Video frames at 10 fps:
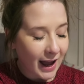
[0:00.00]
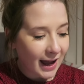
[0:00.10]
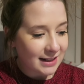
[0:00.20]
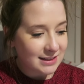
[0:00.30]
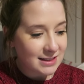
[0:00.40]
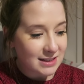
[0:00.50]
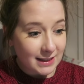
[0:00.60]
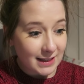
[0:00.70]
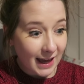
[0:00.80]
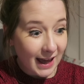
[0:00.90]
And
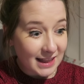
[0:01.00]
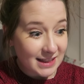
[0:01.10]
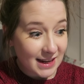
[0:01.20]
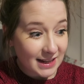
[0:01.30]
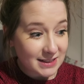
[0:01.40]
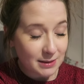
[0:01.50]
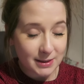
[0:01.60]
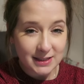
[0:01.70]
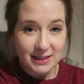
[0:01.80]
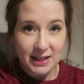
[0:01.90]
yeah, the next time
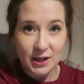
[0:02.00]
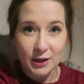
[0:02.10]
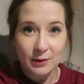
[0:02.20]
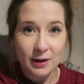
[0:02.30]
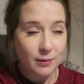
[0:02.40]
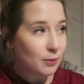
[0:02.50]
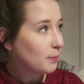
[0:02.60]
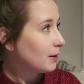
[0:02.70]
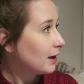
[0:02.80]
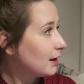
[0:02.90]
I see you, it
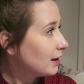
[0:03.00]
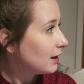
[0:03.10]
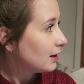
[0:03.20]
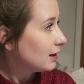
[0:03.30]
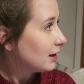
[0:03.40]
will be,